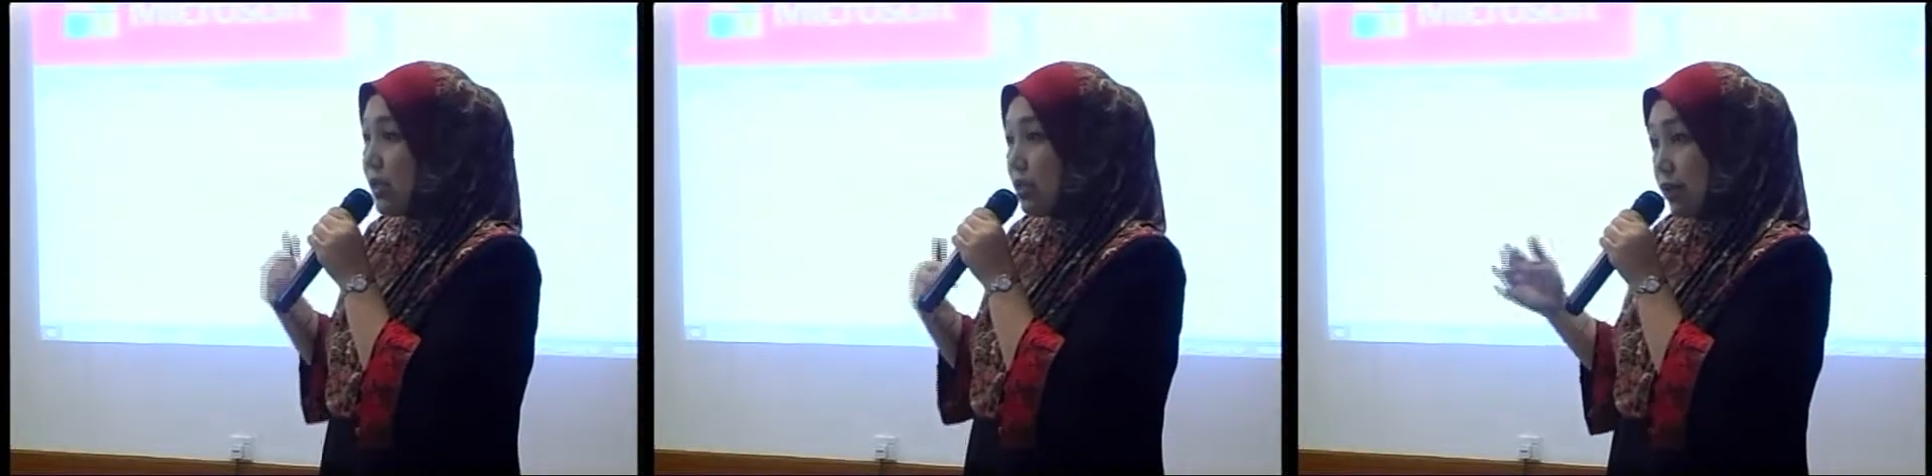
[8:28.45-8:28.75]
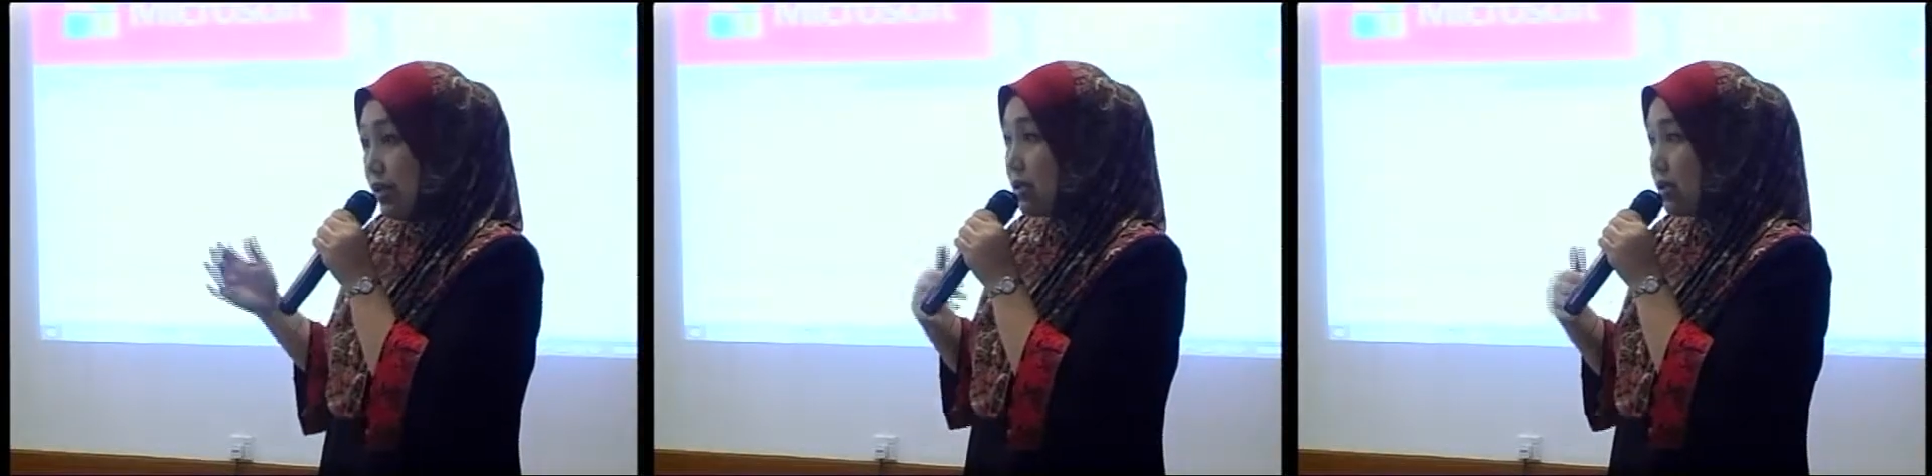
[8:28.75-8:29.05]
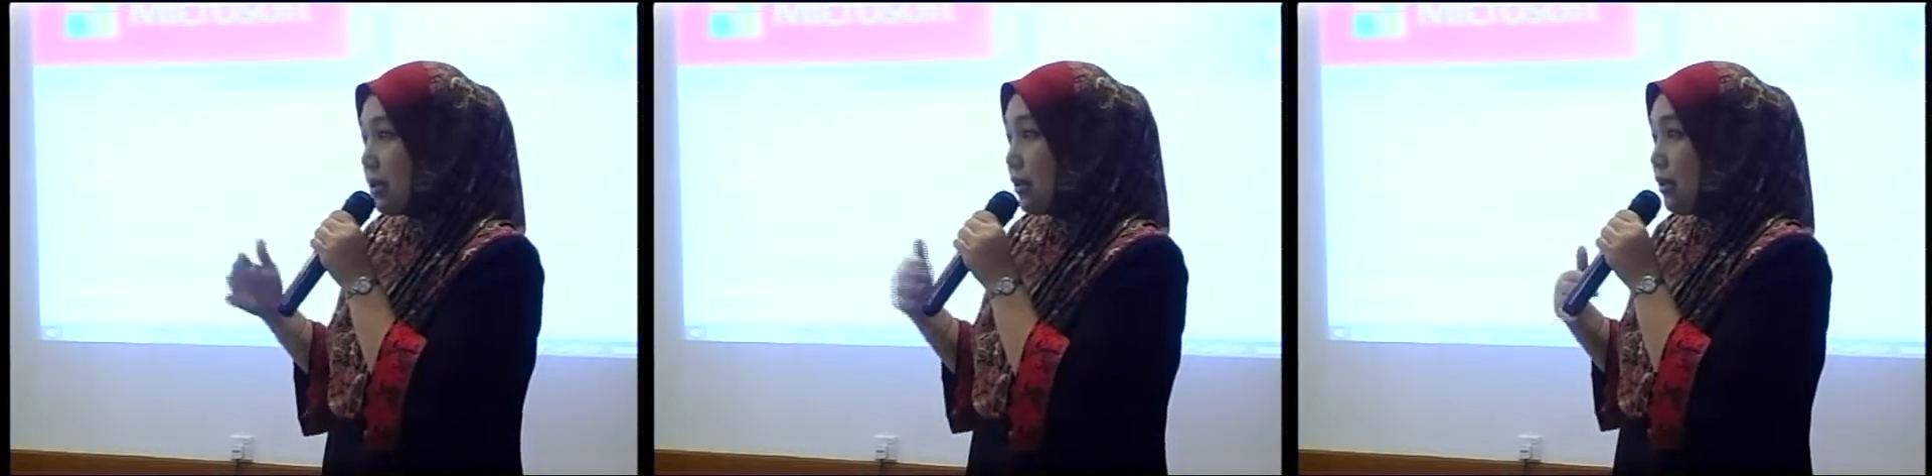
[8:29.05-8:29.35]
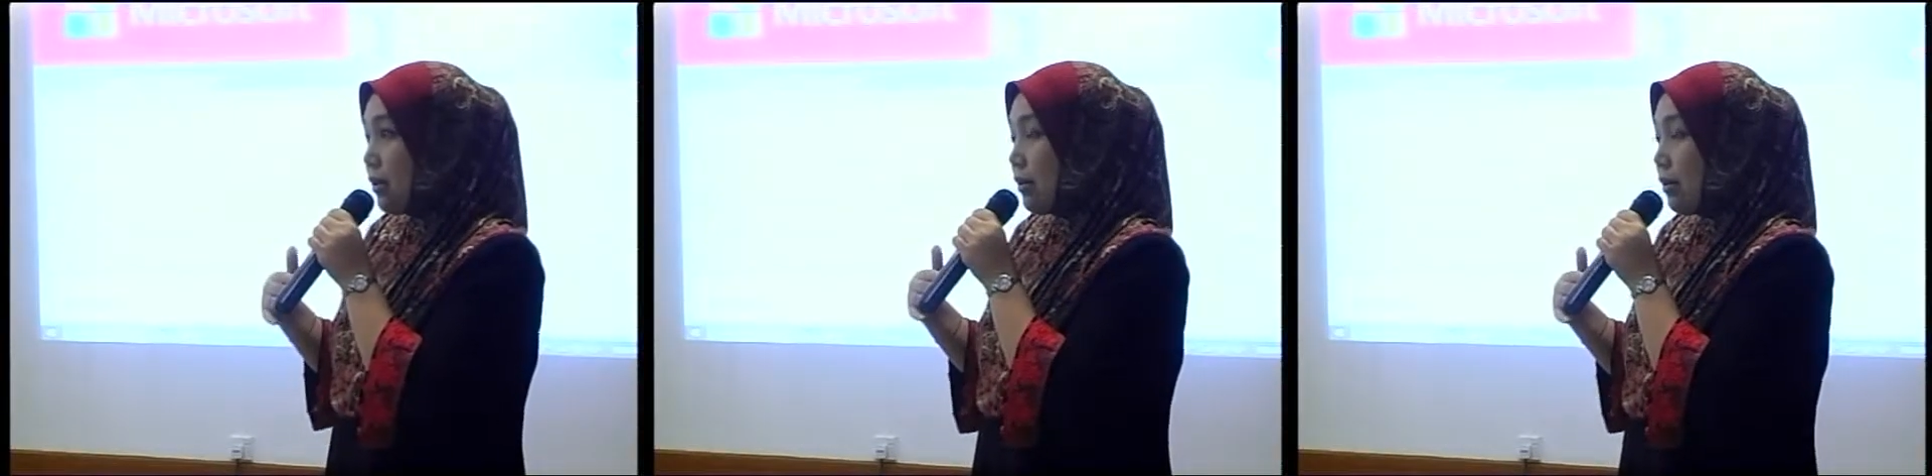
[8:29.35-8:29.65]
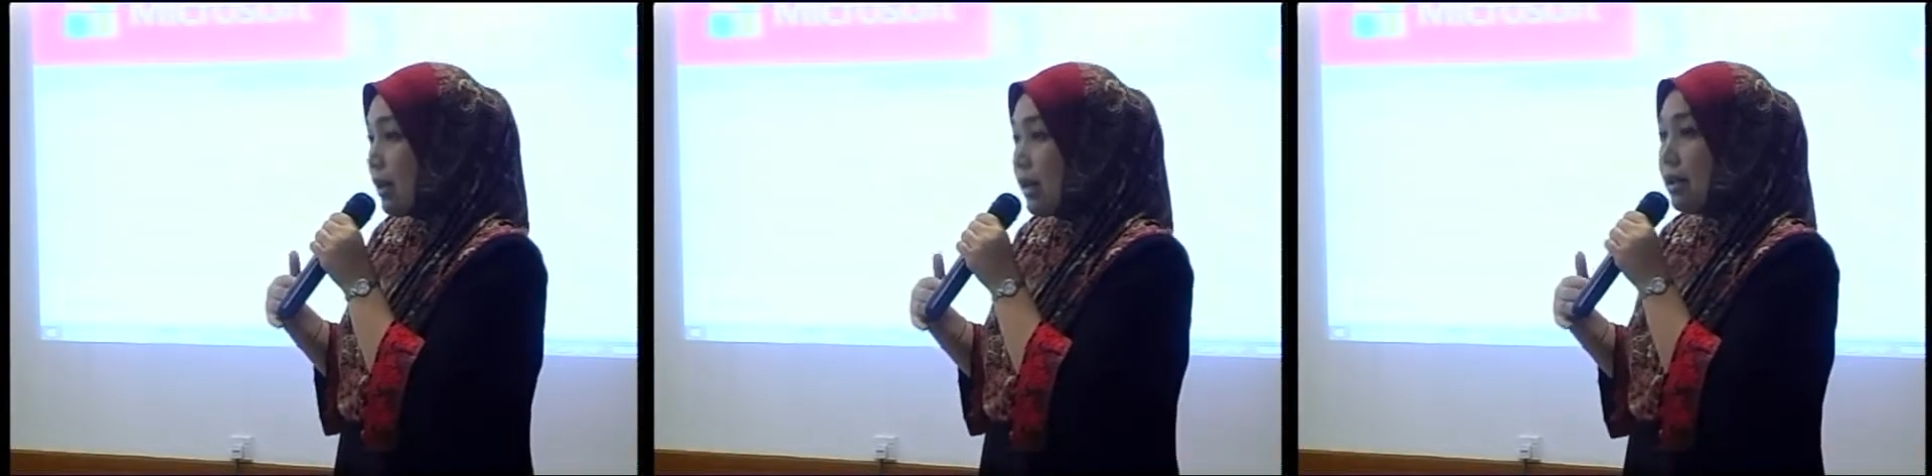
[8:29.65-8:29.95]
students,
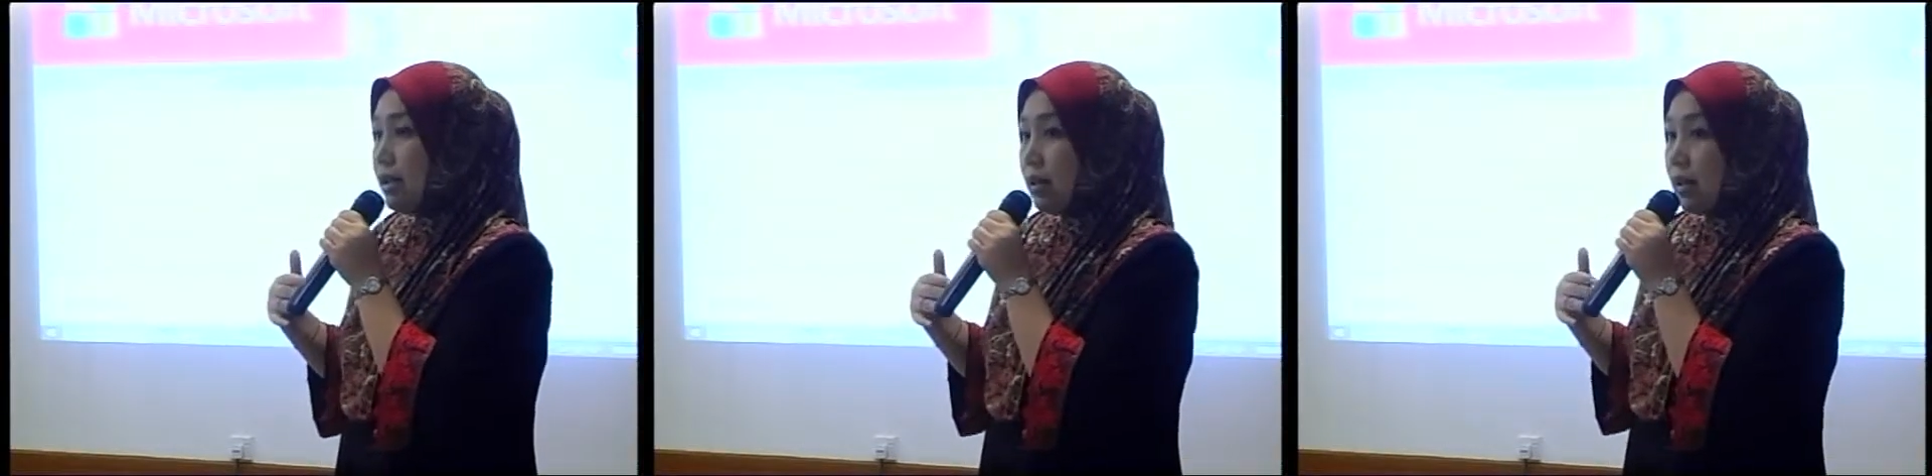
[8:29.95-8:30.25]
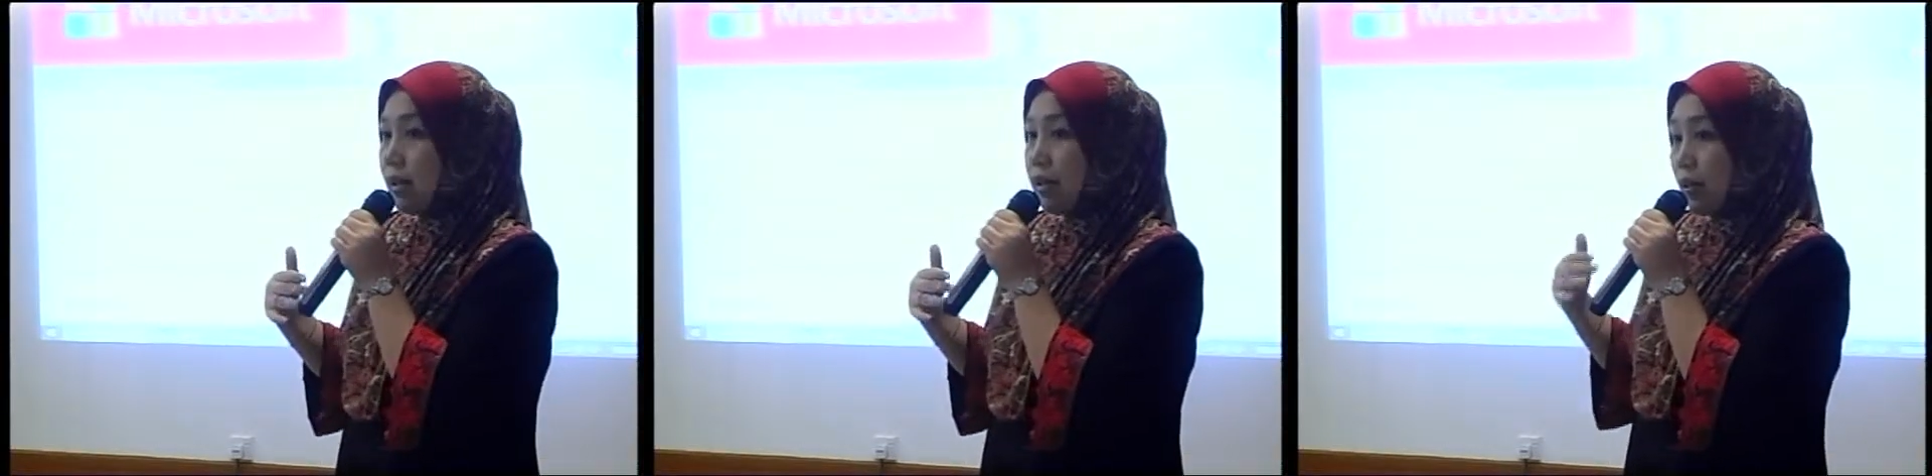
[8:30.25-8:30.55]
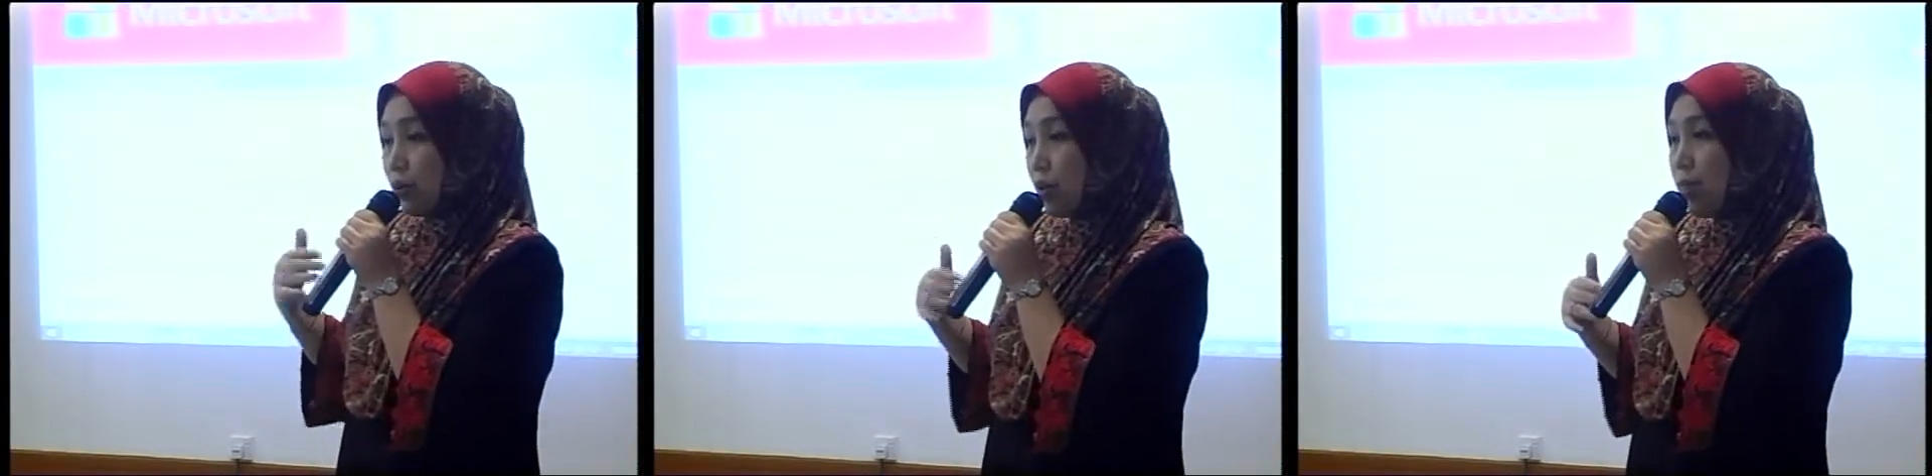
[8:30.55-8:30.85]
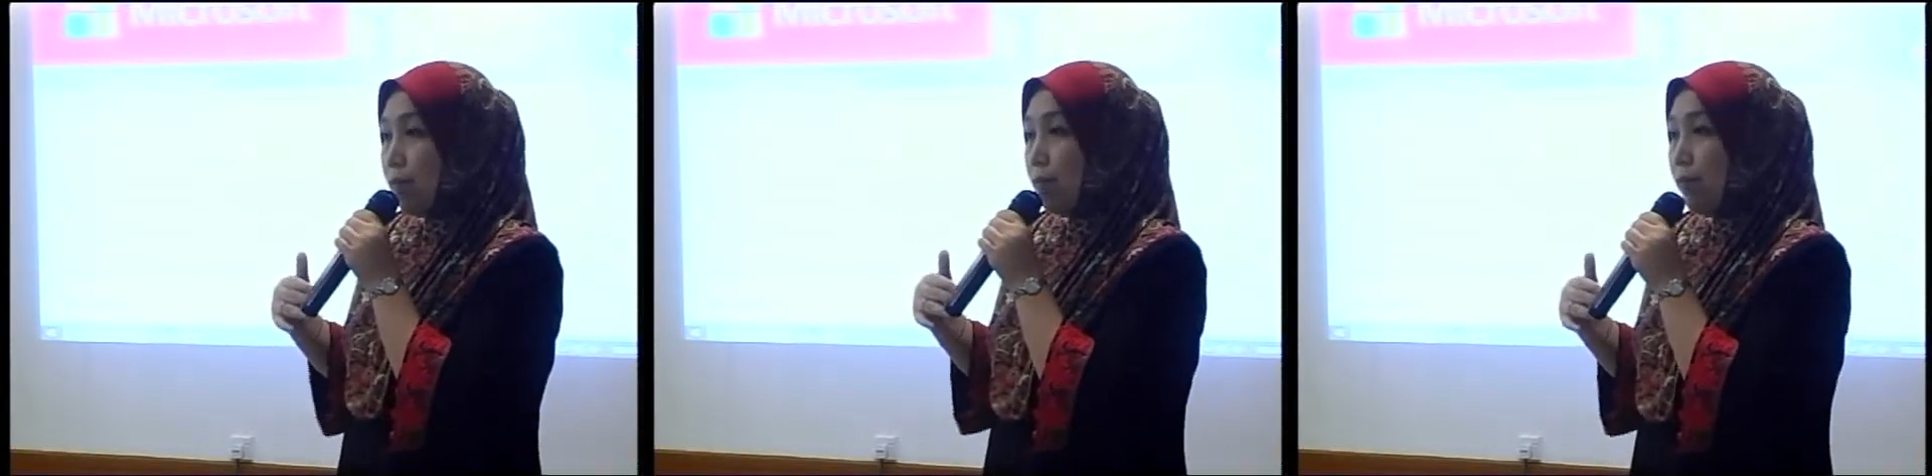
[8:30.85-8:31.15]
all right, in the group,